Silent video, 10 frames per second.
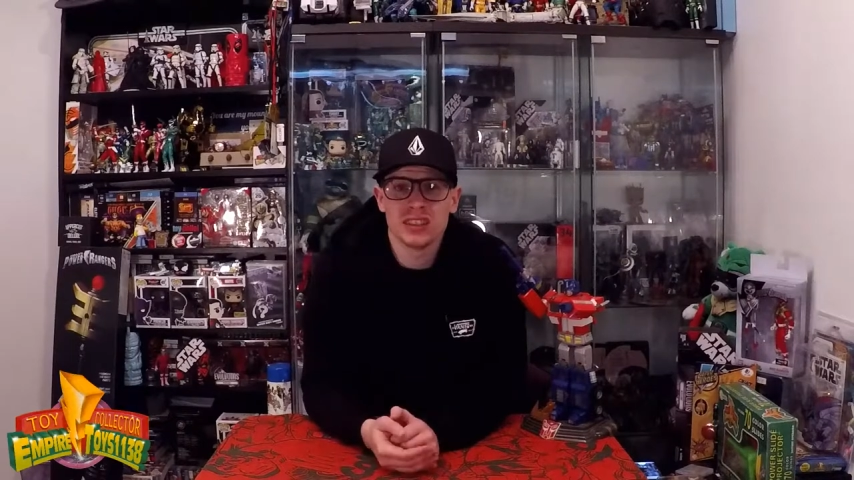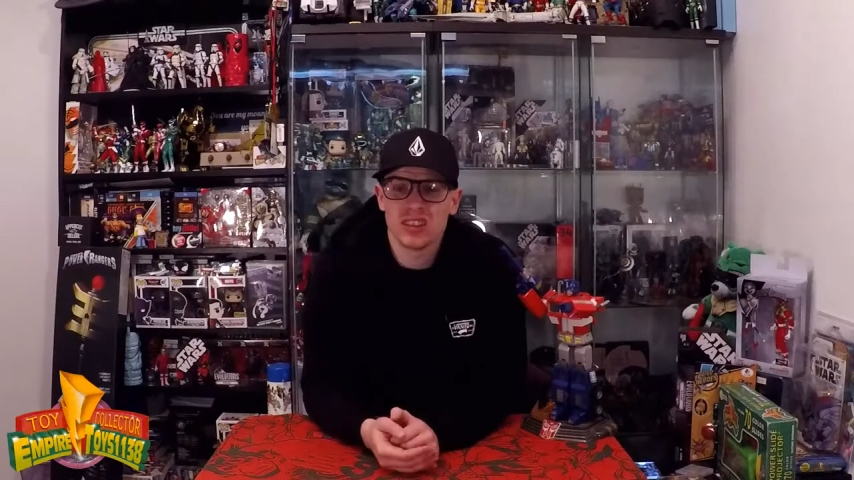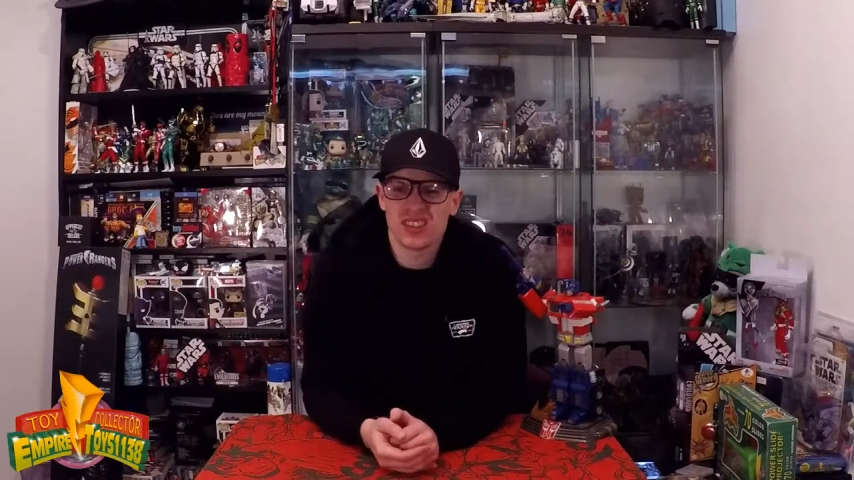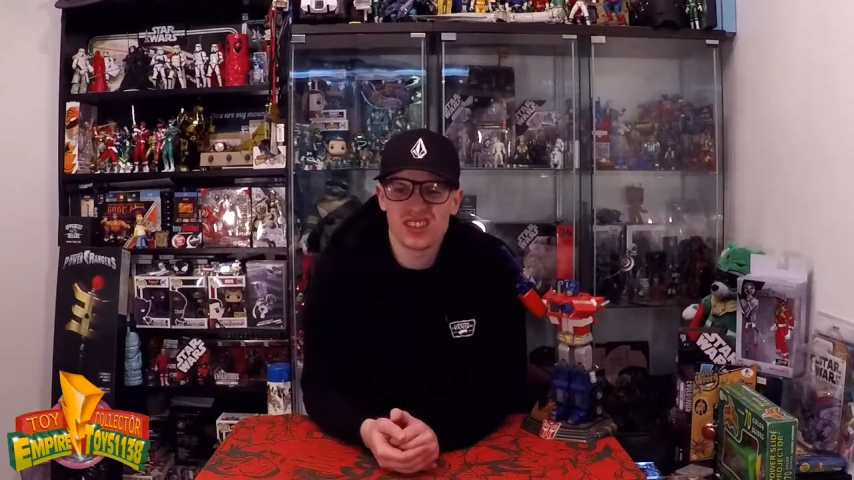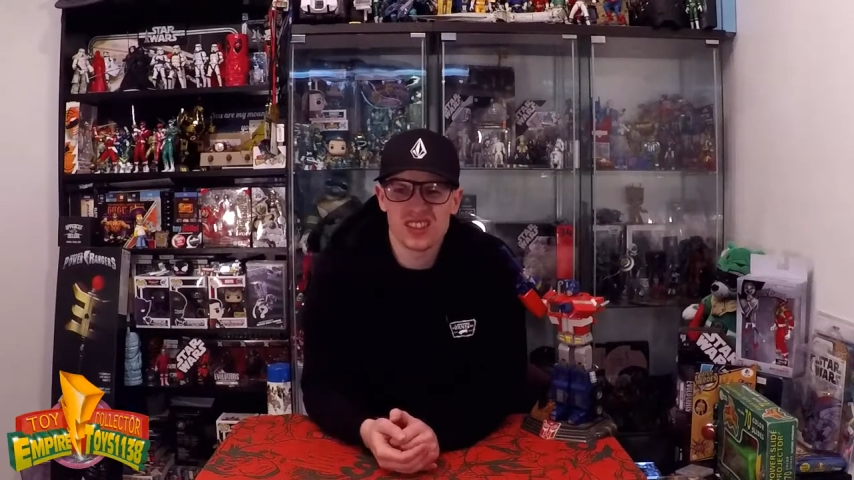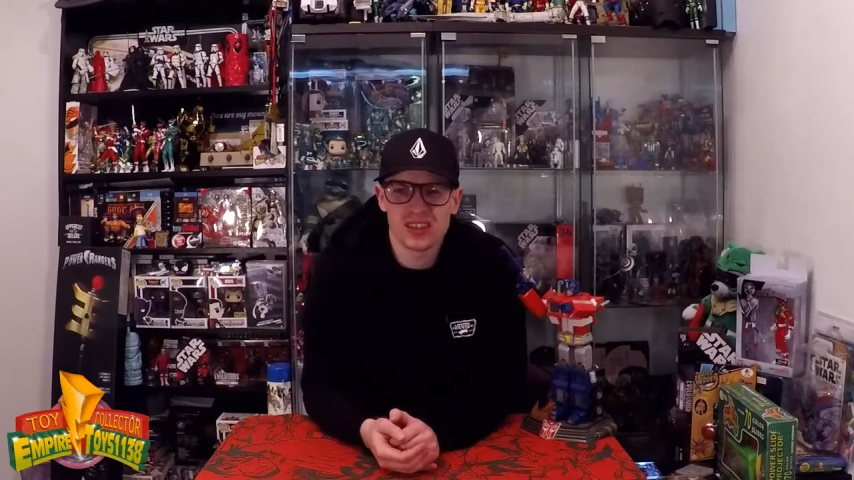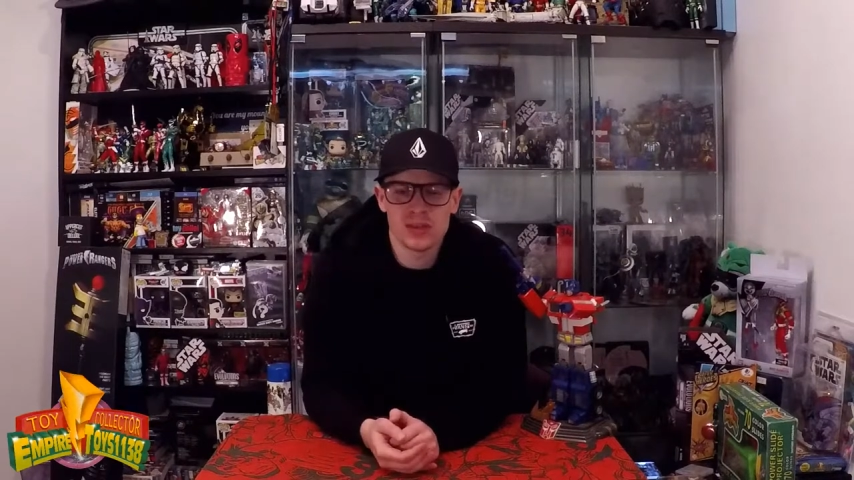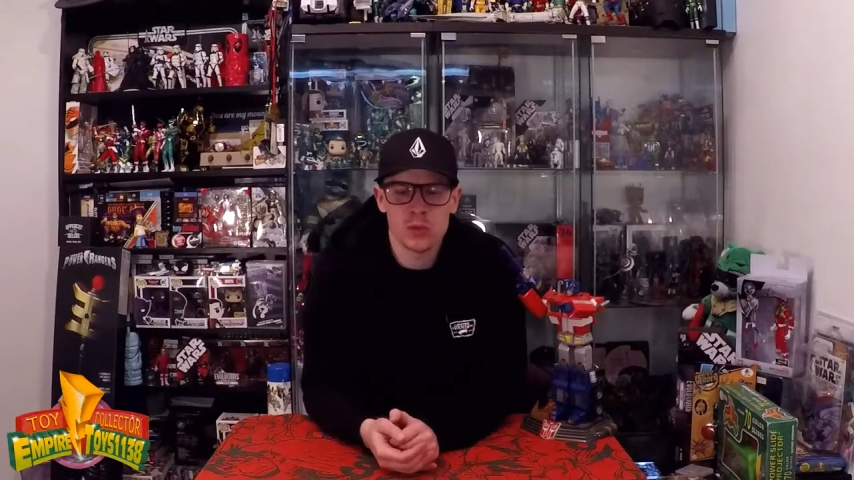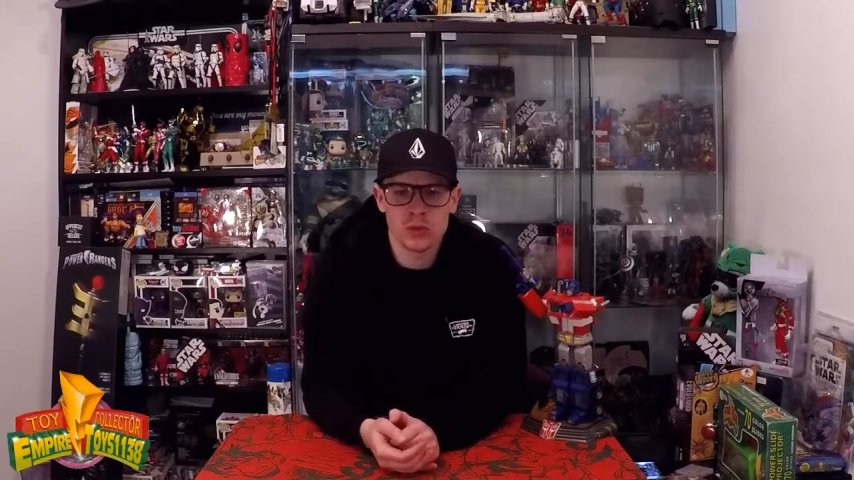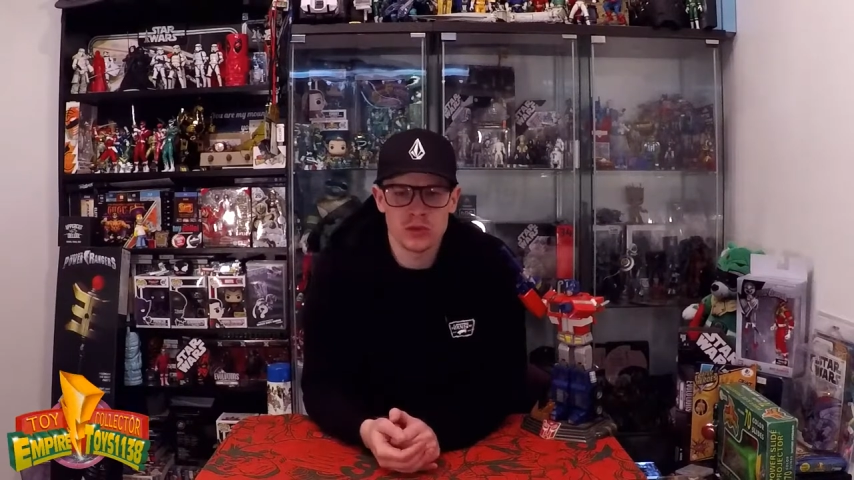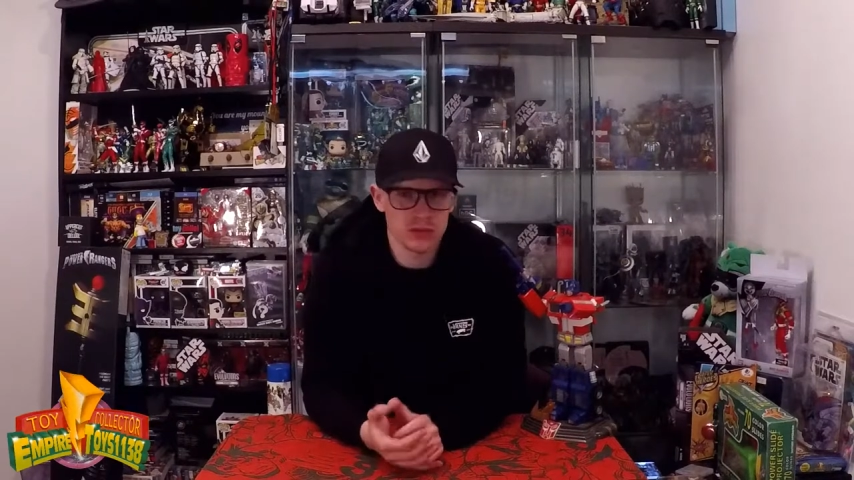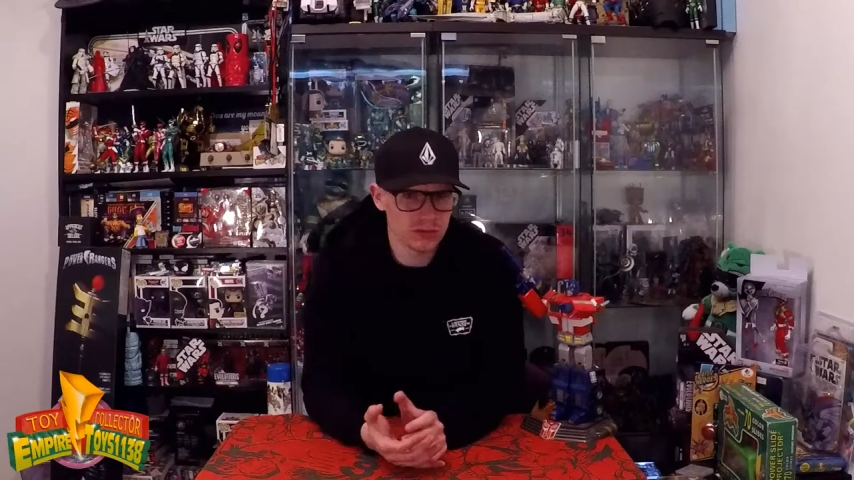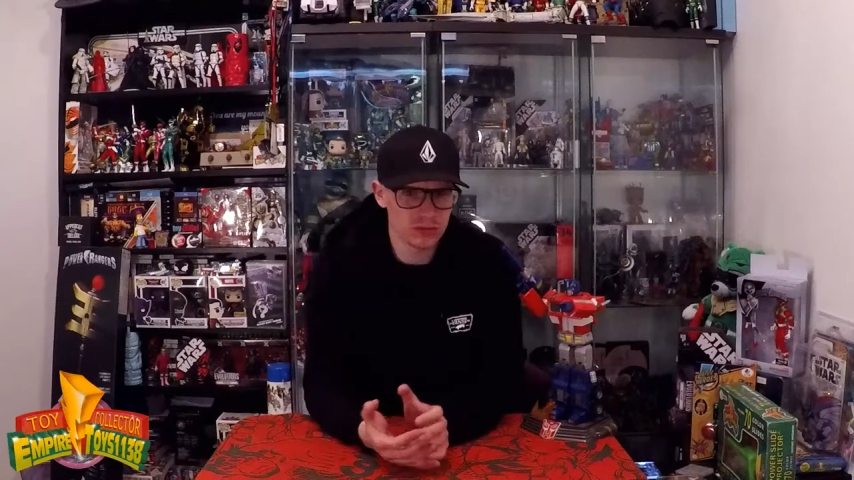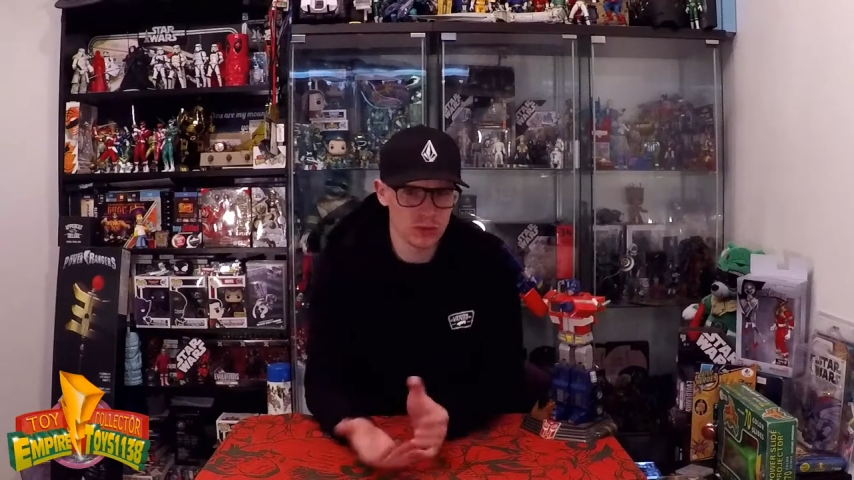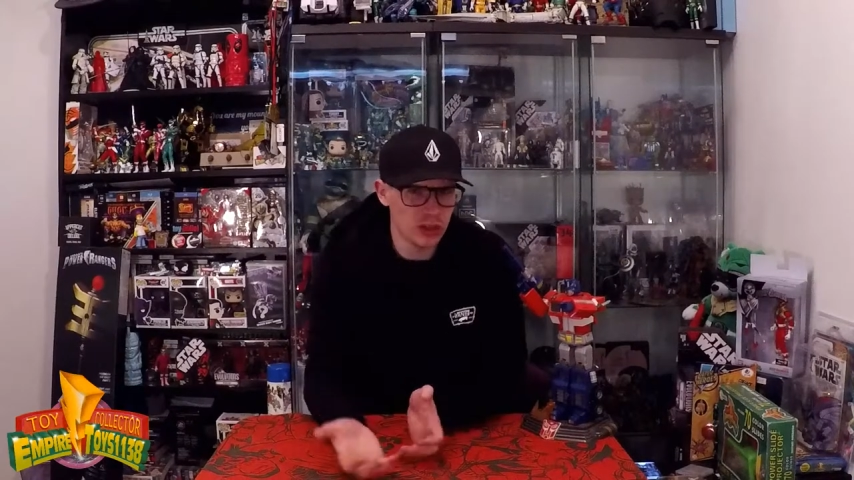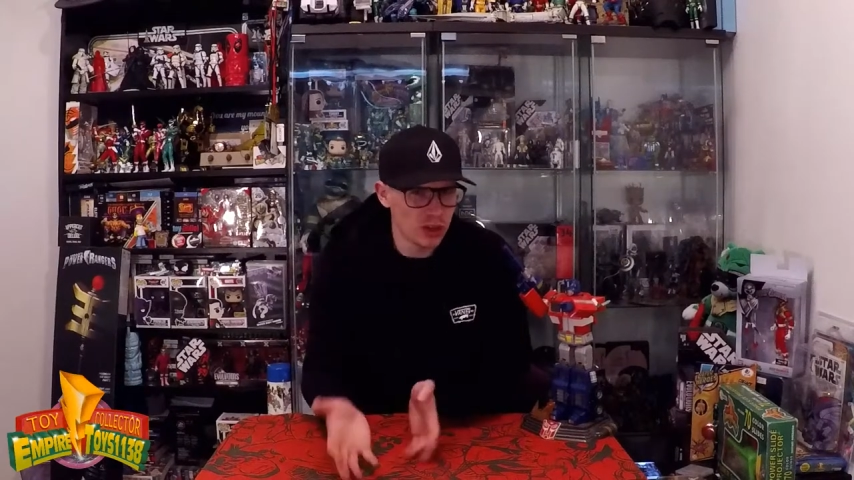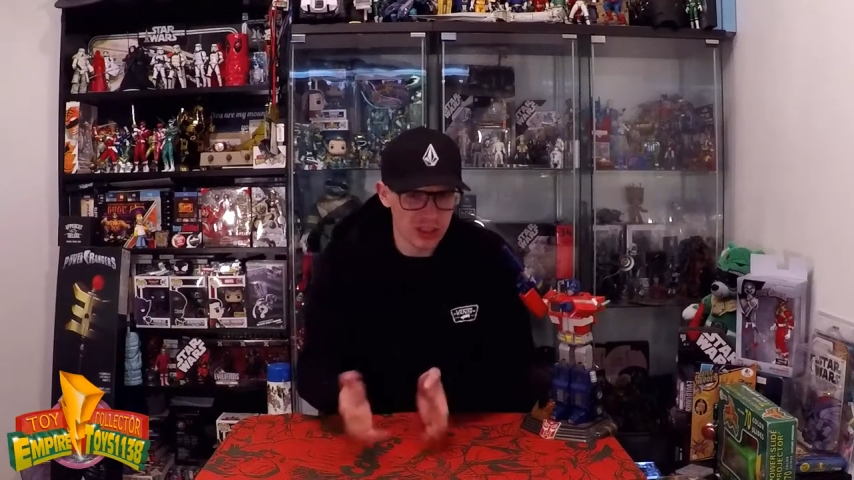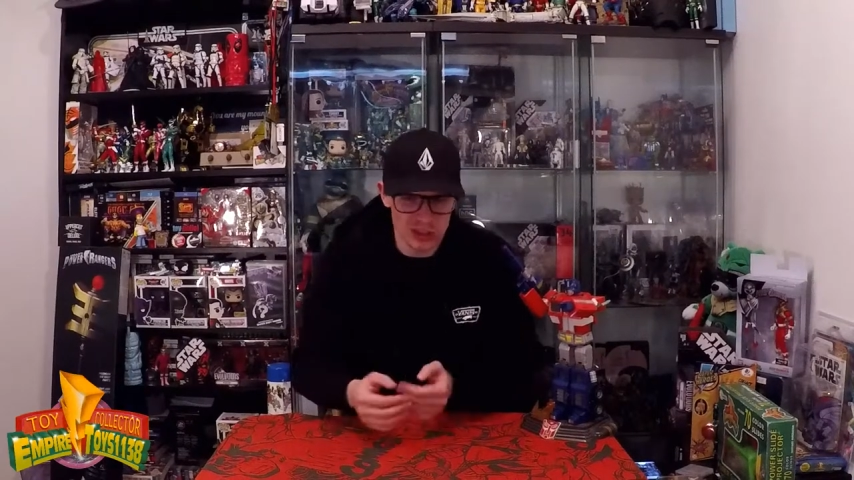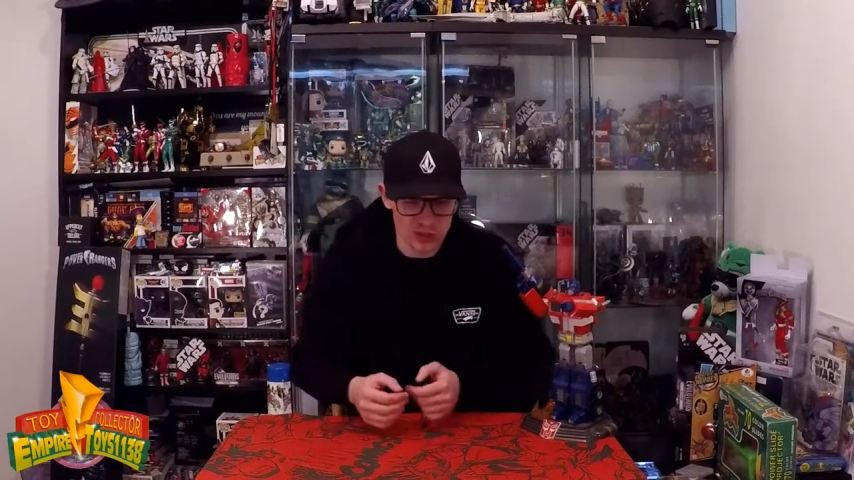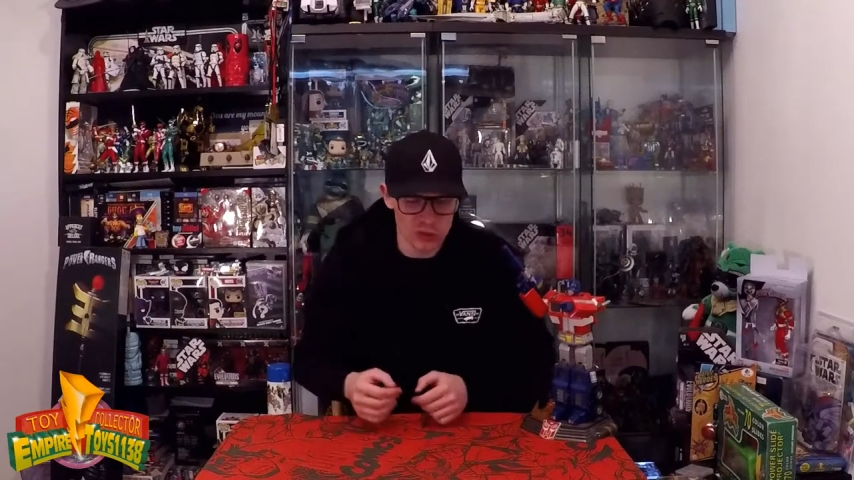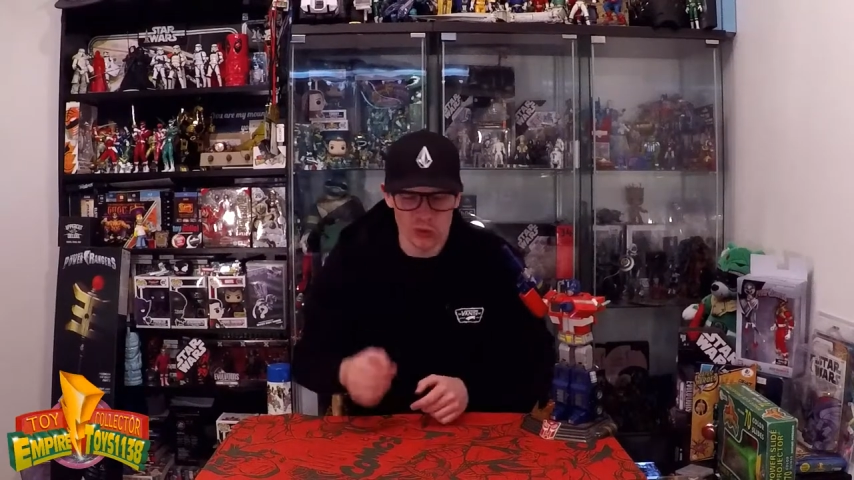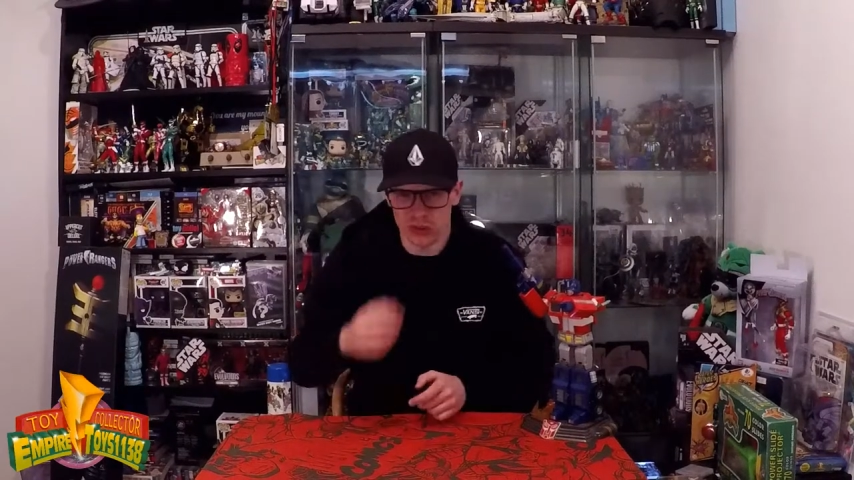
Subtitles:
It just wasn't. When you're looking at the stalls,